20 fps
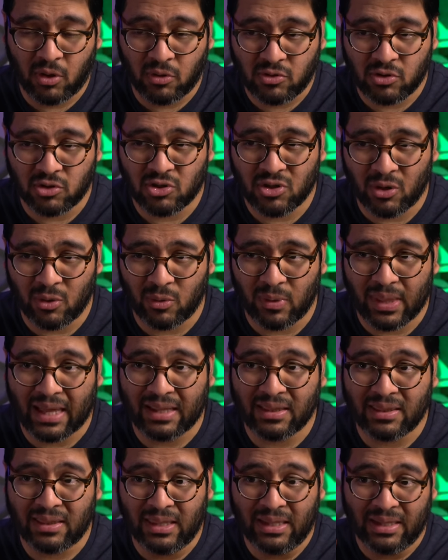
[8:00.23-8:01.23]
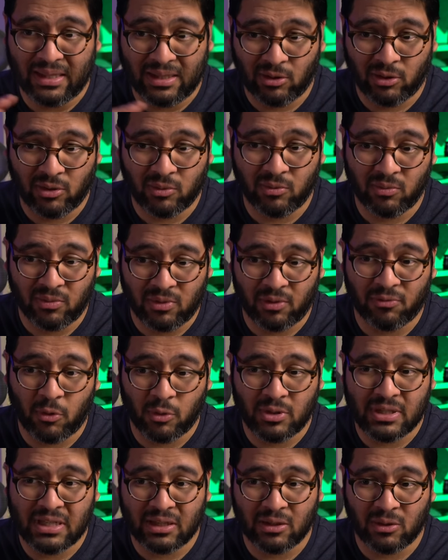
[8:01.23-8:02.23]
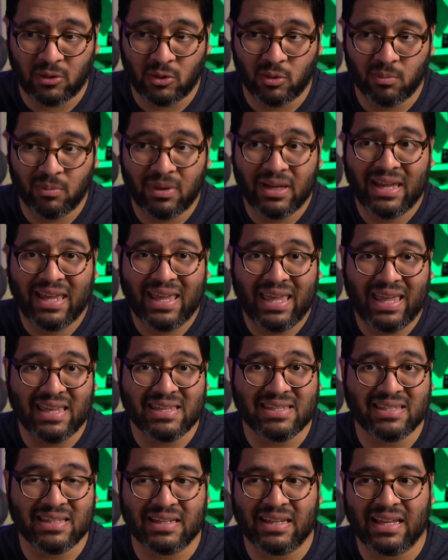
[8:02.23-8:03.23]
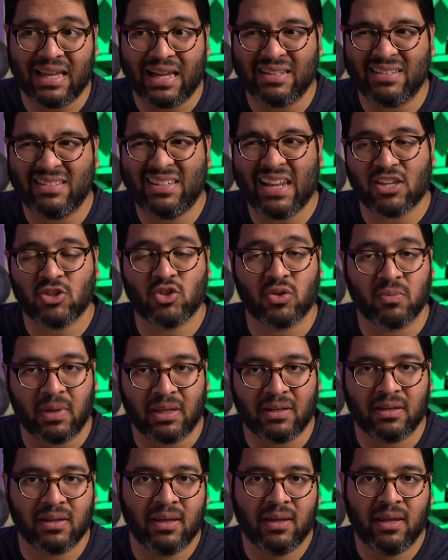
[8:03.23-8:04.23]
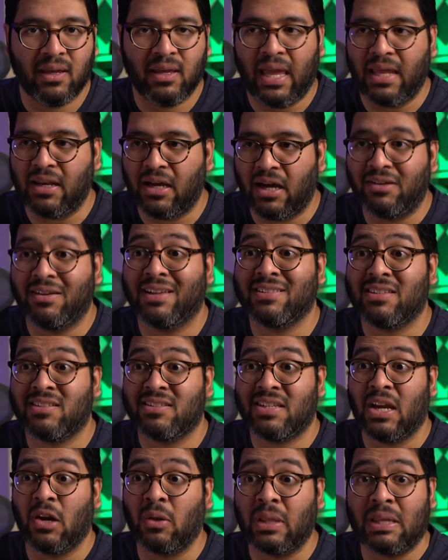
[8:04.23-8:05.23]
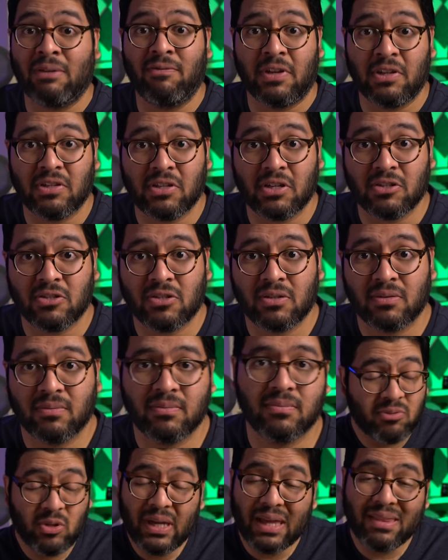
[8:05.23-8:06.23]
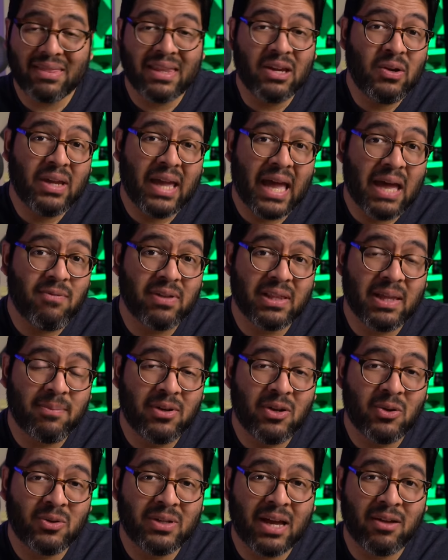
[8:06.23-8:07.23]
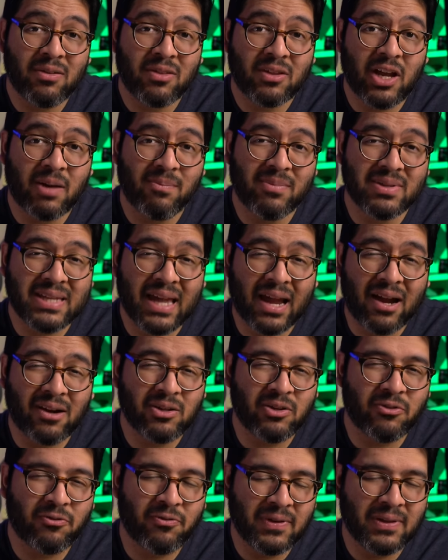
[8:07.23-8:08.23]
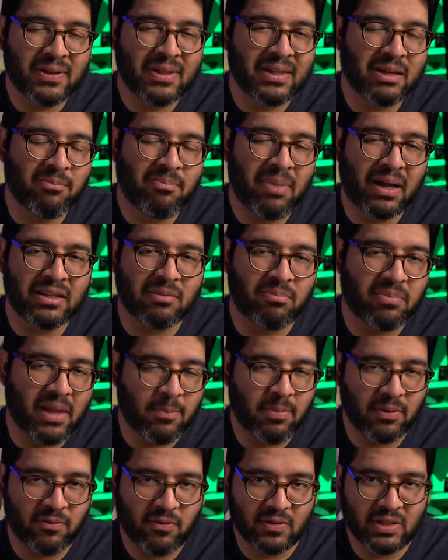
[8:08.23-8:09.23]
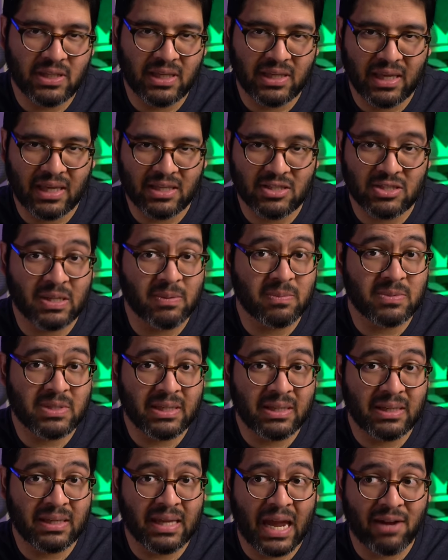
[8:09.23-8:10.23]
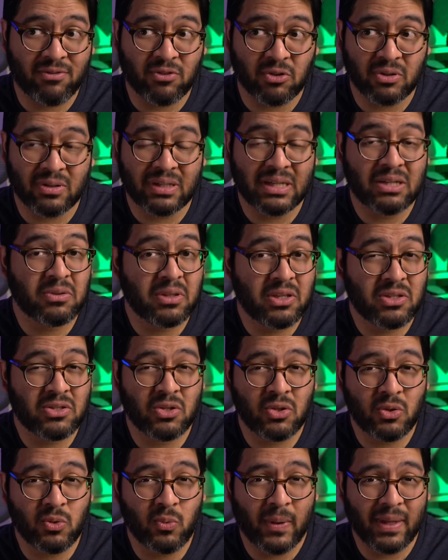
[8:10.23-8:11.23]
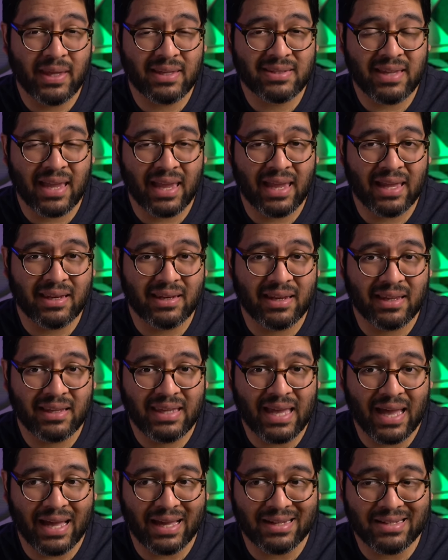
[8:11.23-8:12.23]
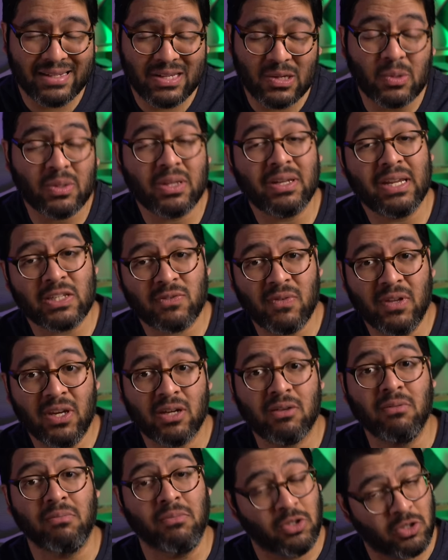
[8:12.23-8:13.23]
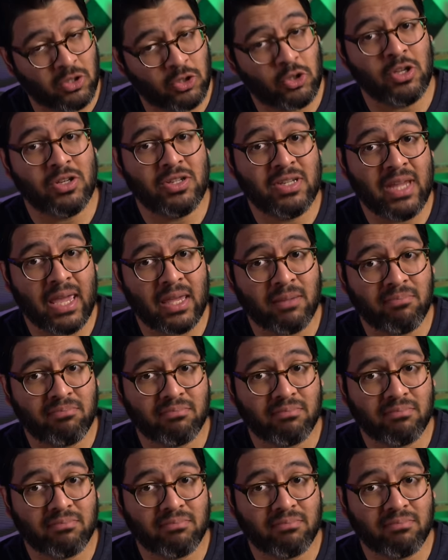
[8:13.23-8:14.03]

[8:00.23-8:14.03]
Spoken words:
goes to show that the fotina lume isn't a detriment and unnecessarily vintage. So yeah, there you have it. Let me know down in the comments how you're feeling about the Black Bay 58 GMT after nearly 2 weeks. And yeah, until the next video, good day.